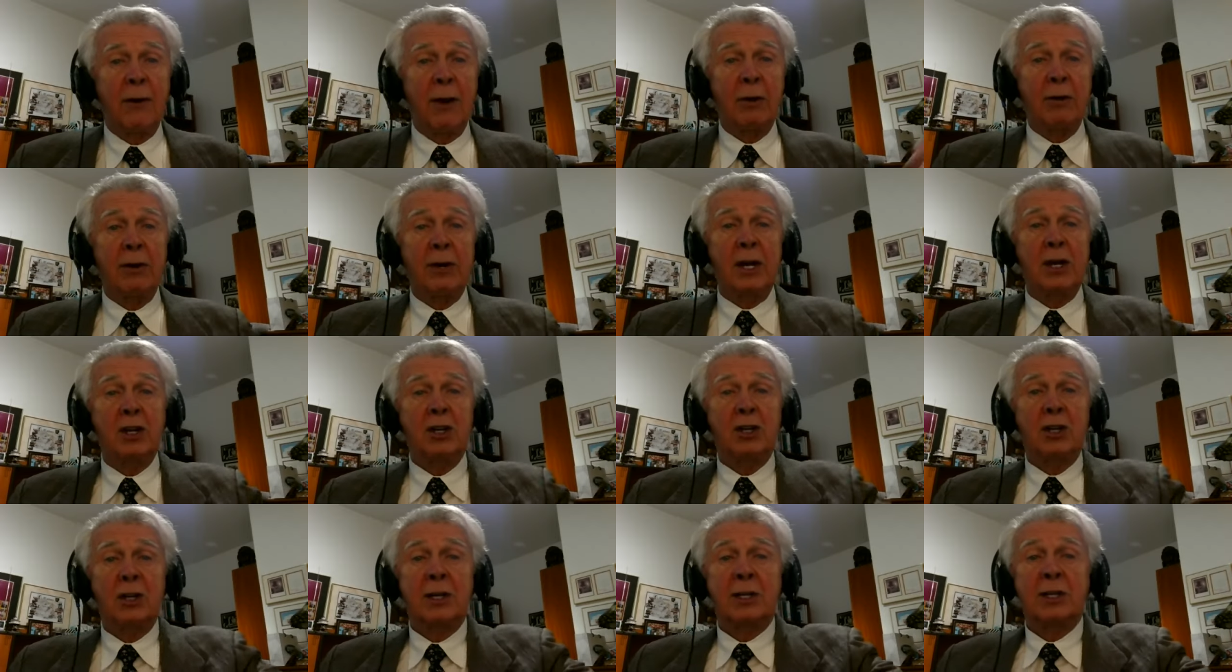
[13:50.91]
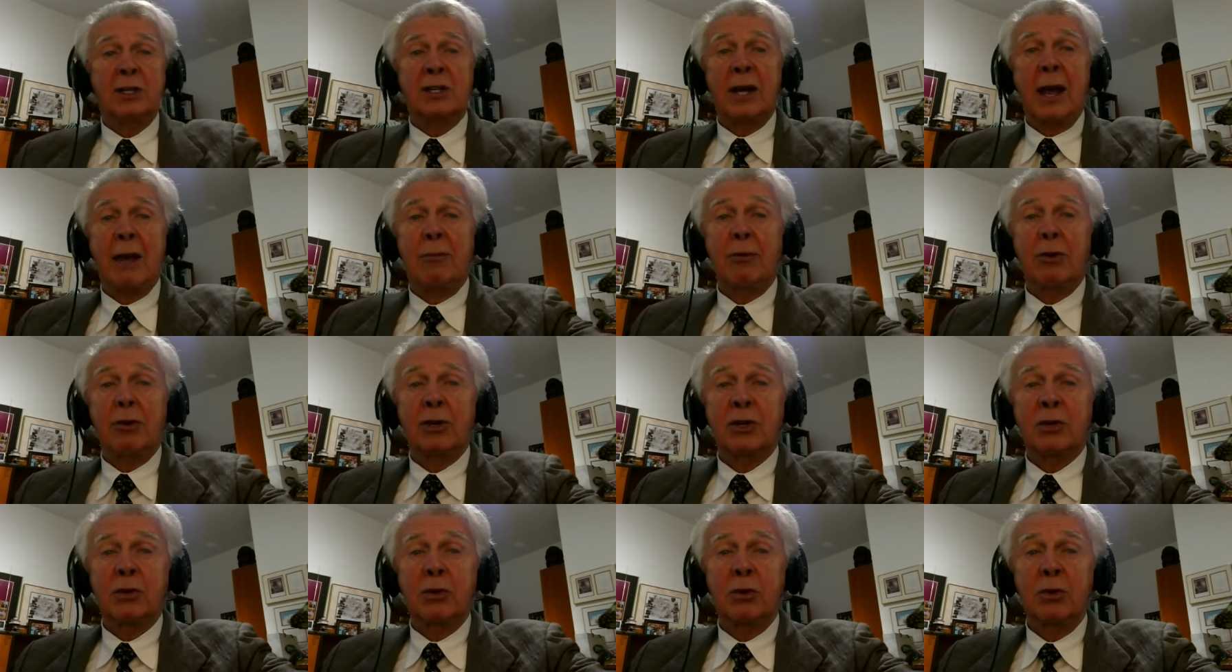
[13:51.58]
foundation
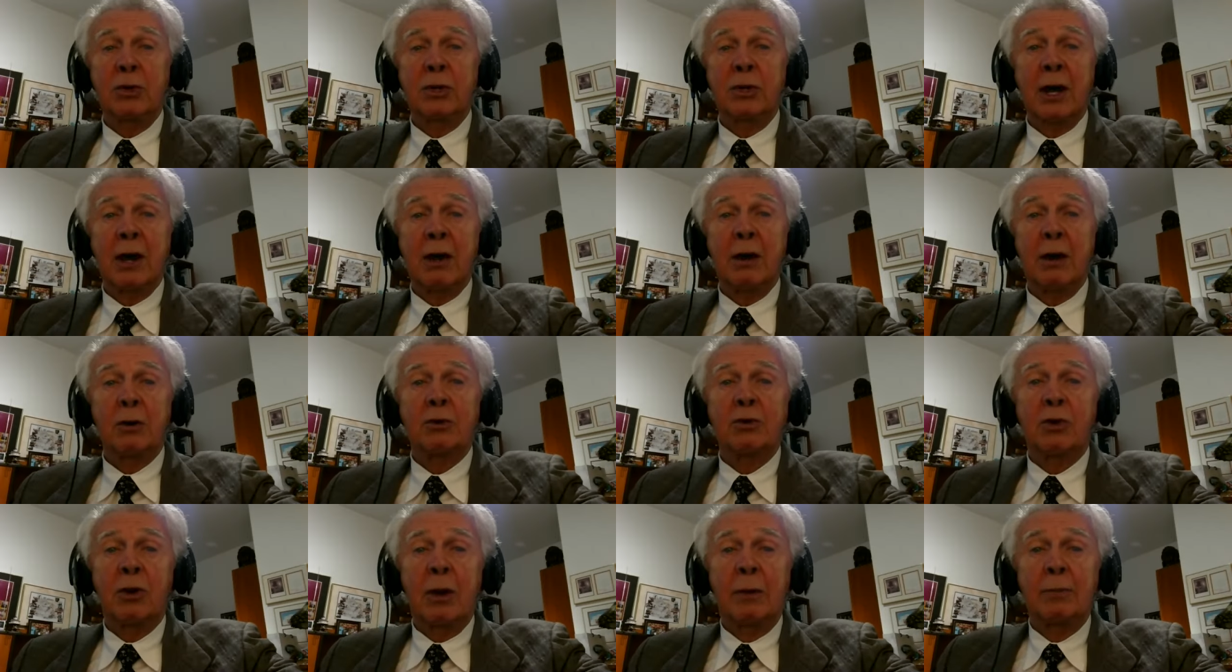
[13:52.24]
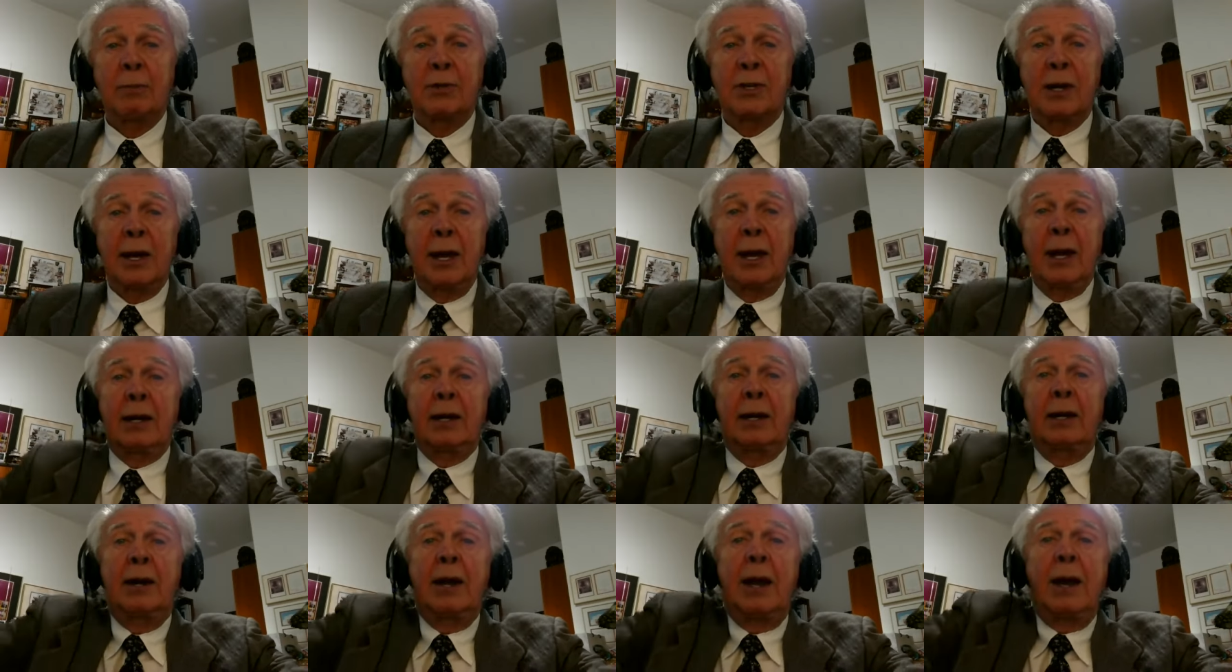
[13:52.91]
established through Donald Trump's
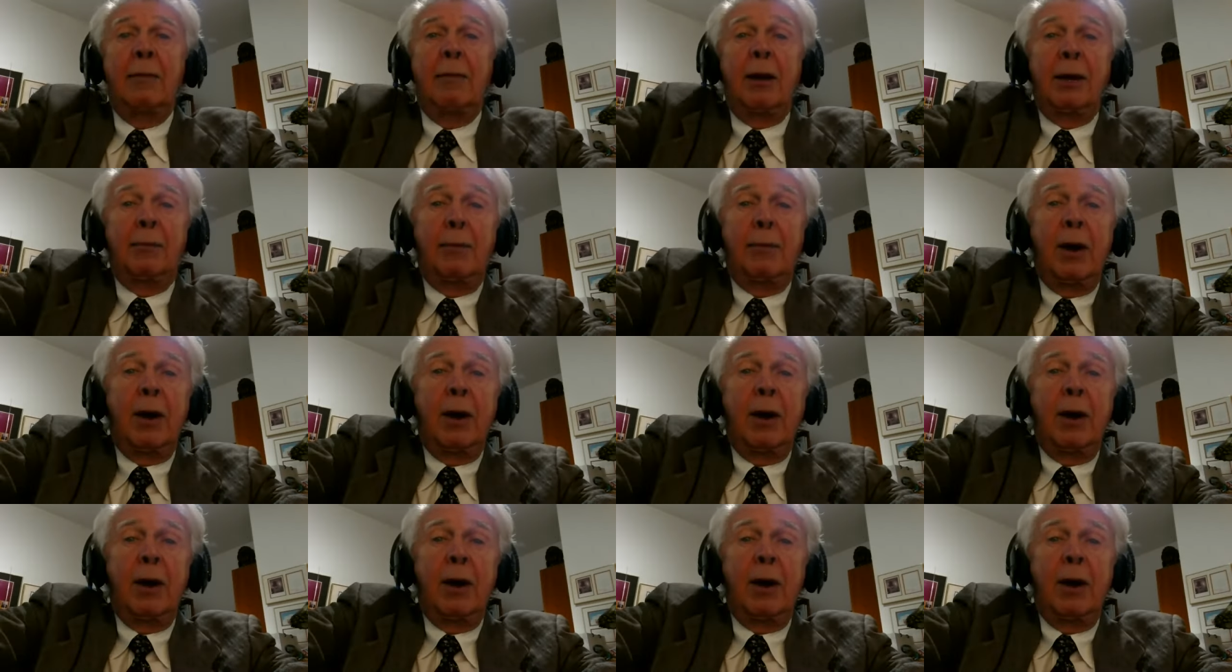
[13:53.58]
economic